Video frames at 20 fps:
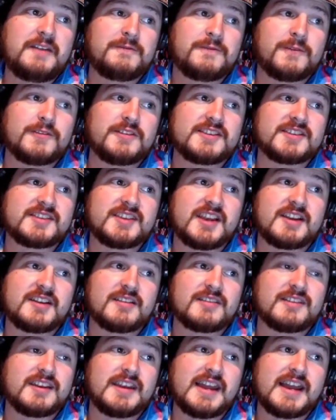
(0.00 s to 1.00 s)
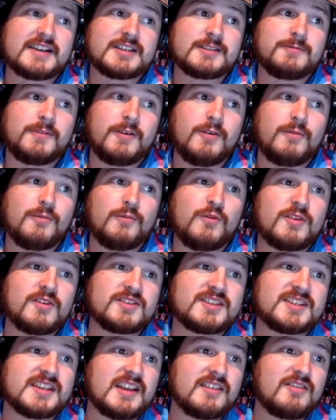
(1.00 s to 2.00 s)
for the sake of the next film, would
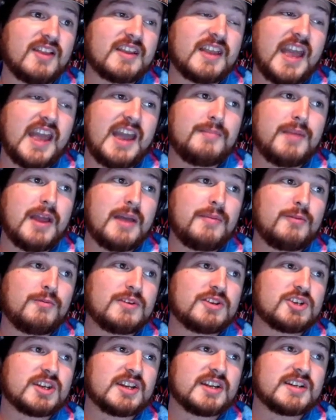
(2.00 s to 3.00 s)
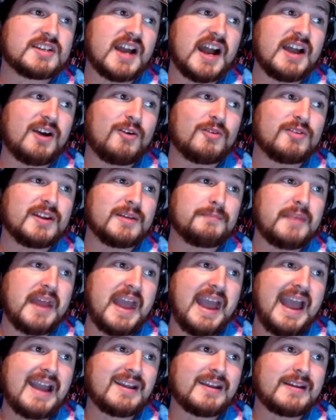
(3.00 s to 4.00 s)
have said, like, hey, maybe we should have dialed it
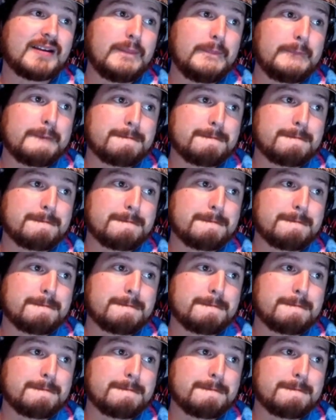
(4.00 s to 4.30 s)
back.